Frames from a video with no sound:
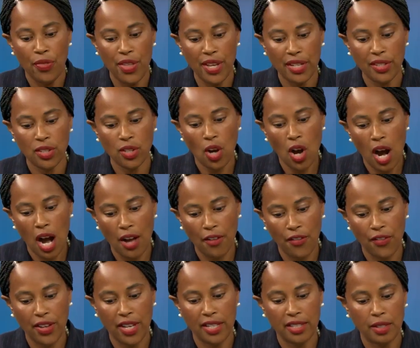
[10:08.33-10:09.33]
This
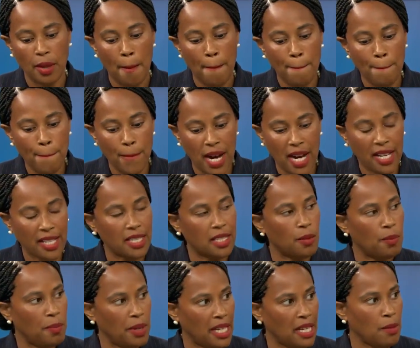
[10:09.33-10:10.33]
office
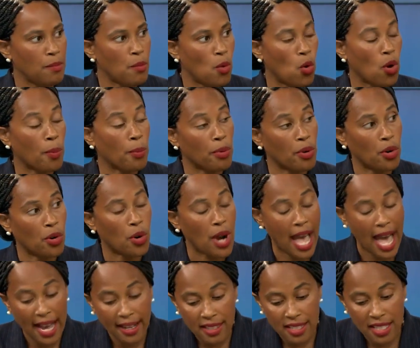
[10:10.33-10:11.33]
must be more
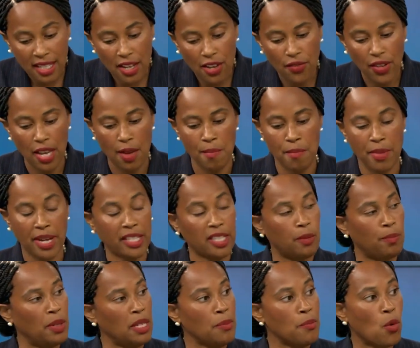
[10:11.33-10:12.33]
proactive. It
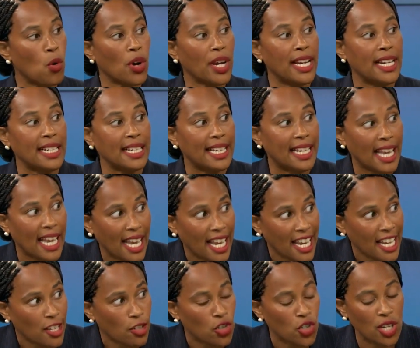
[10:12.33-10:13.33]
must be more
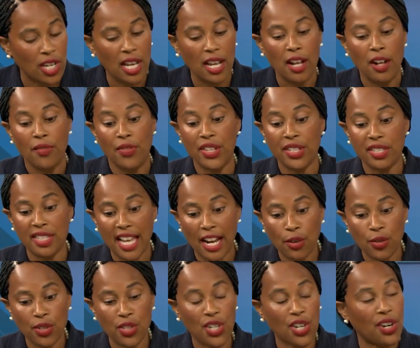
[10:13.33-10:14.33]
engaged. The
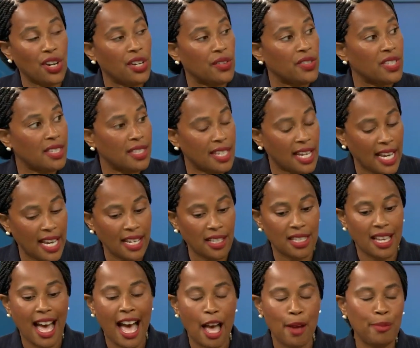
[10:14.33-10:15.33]
Secretary of
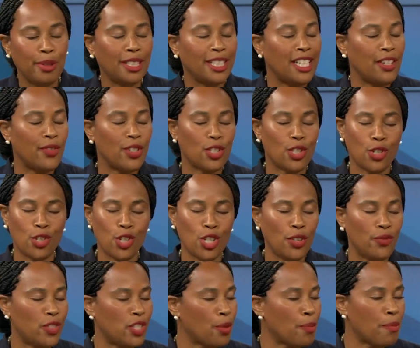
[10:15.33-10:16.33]
State, I believe, is the
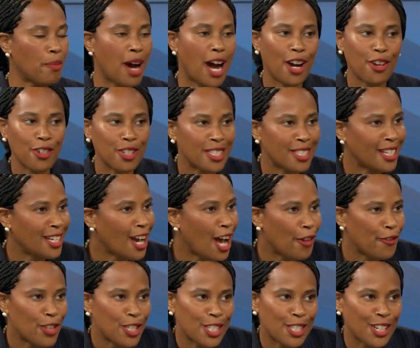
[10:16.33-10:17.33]
chief democracy
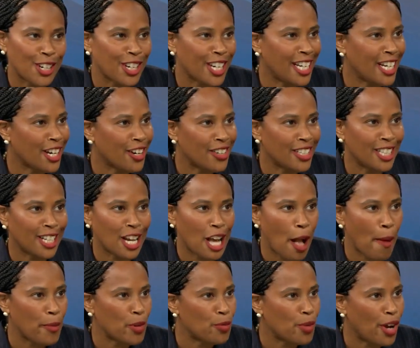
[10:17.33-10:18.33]
officer here in the
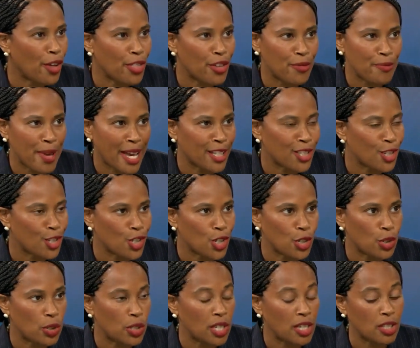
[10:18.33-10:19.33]
Commonwealth of
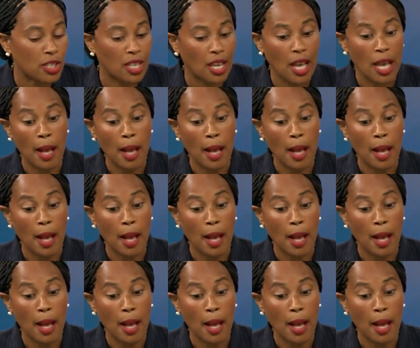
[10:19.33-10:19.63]
Massachusetts,